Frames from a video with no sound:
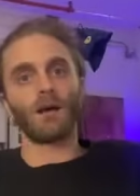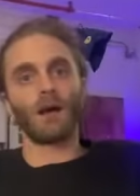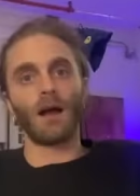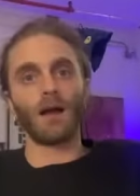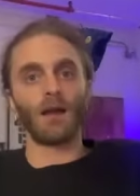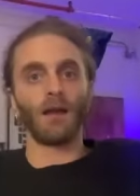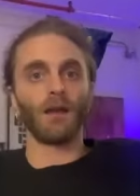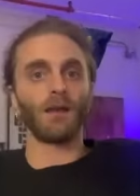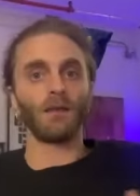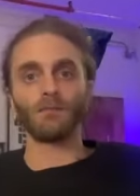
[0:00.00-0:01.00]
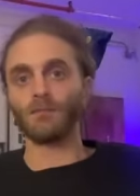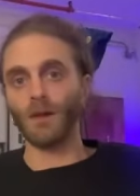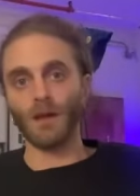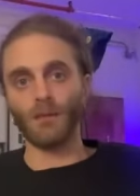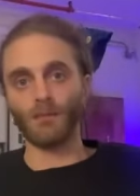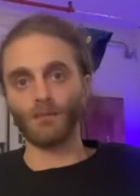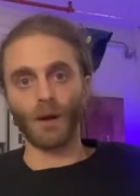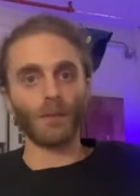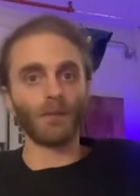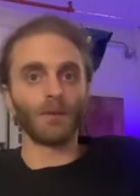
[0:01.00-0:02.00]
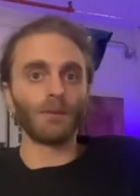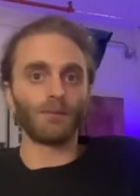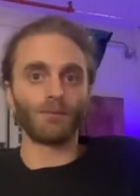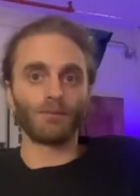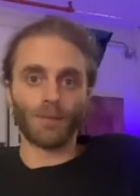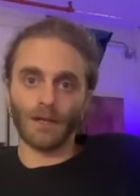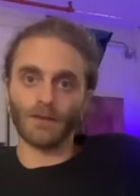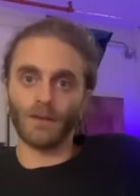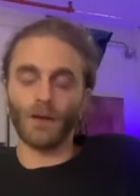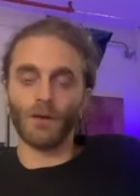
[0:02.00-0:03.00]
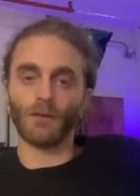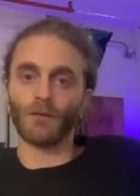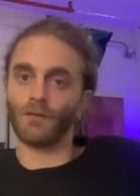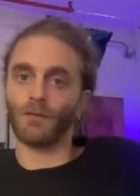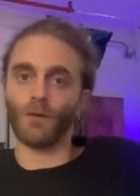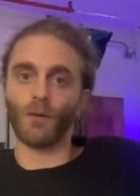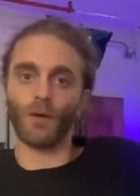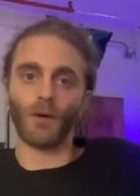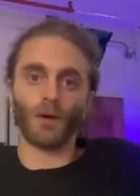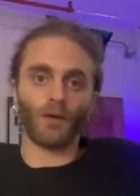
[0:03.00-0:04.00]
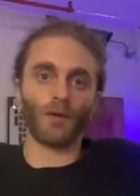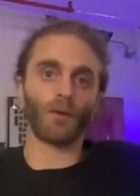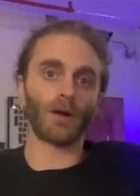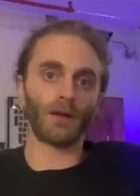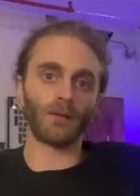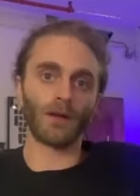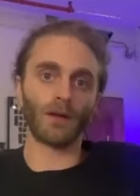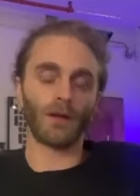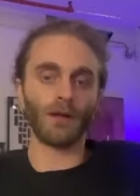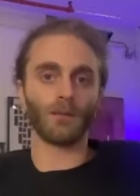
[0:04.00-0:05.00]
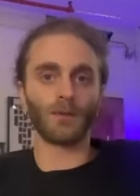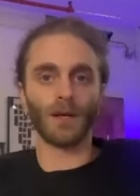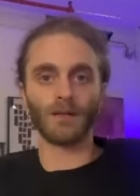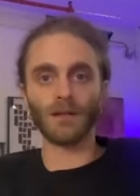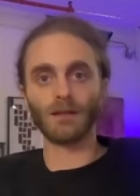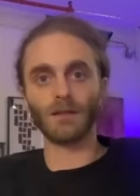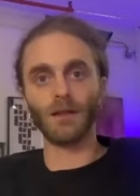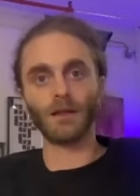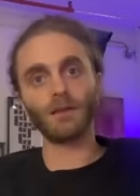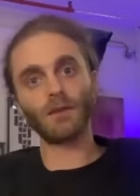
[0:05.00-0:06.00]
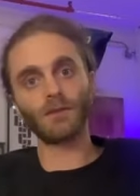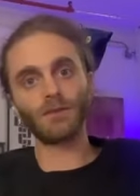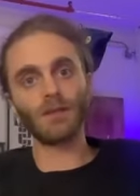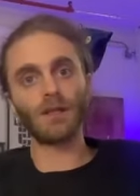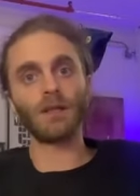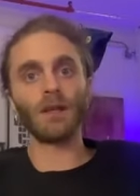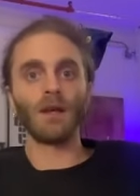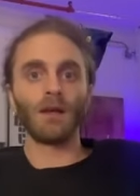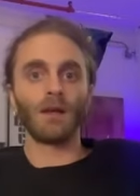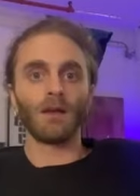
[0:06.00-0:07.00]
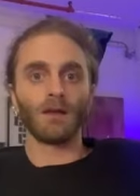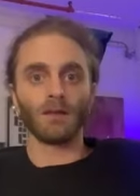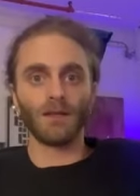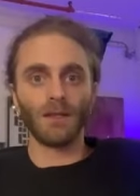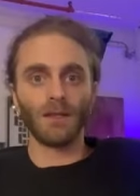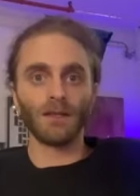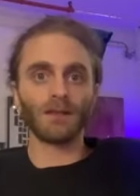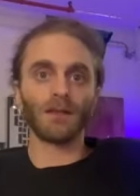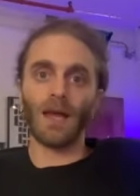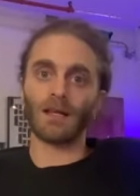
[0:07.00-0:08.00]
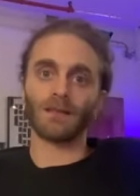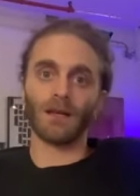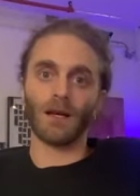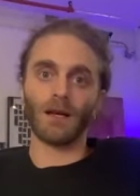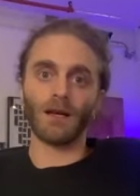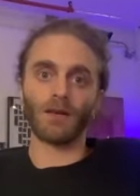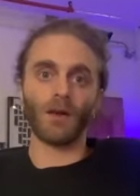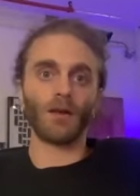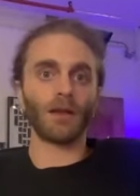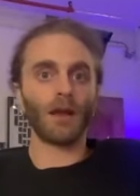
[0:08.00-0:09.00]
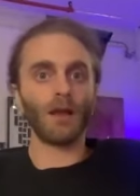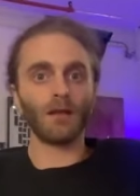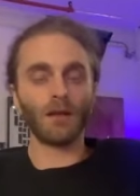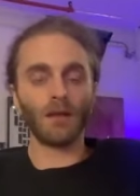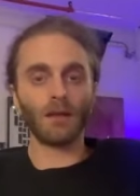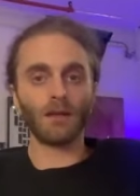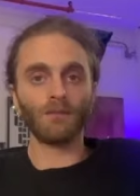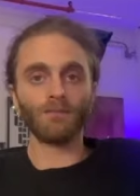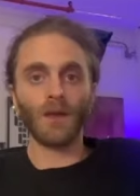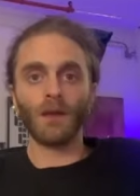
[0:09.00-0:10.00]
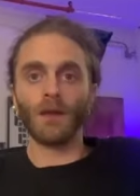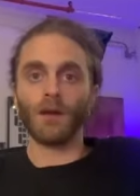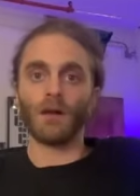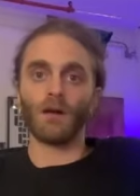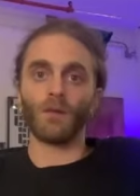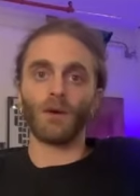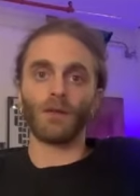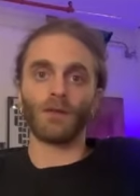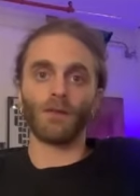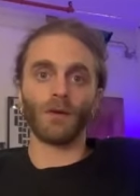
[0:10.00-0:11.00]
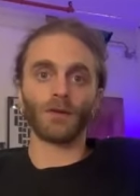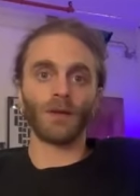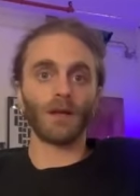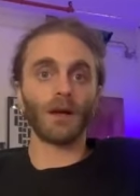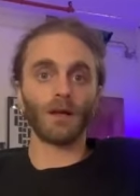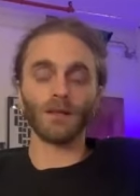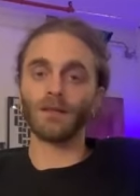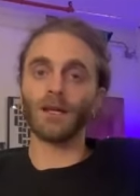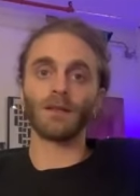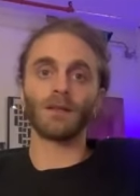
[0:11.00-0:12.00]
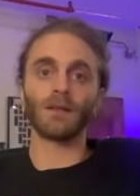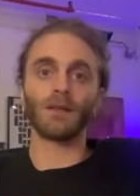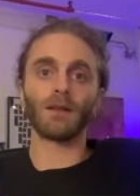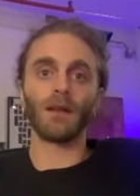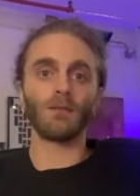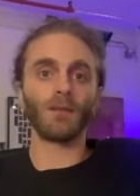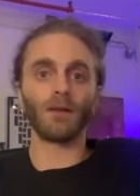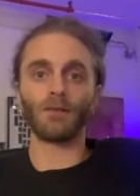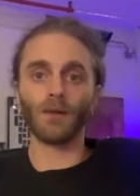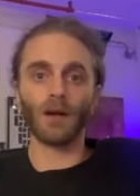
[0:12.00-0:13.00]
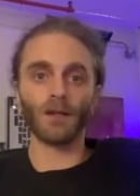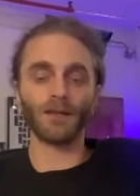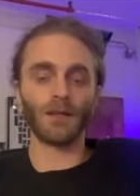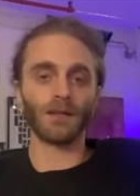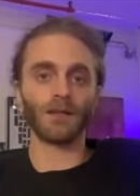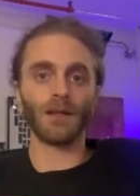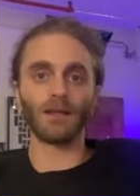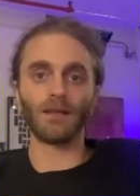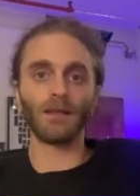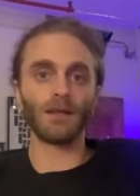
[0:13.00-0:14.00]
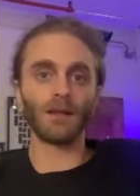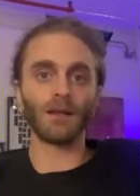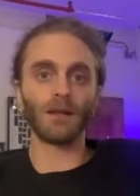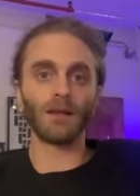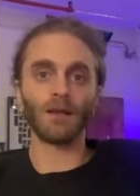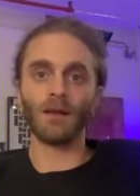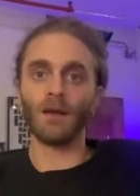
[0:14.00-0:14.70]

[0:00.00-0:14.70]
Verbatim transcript: I am probably best known for the work I've done in projects like Liturgy, Zs, XI, Guardian Alien, uh, with folks like Colin Stetson and Ben Frost and Dan Deacon.